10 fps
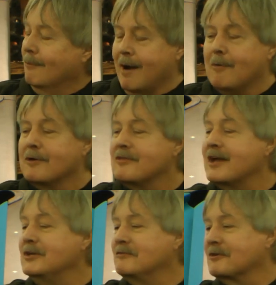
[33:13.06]
Well, I want to
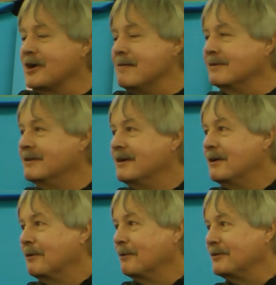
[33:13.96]
thank you for coming.
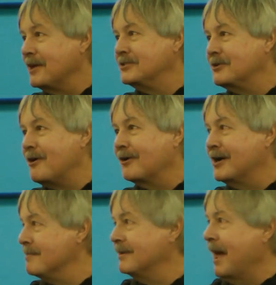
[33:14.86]
Without you all
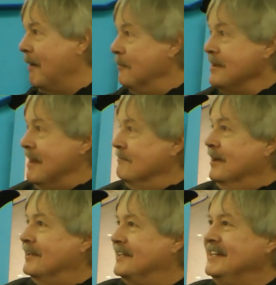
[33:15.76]
coming, I wouldn't have
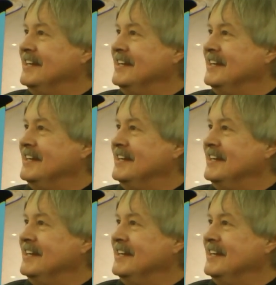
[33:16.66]
nothing.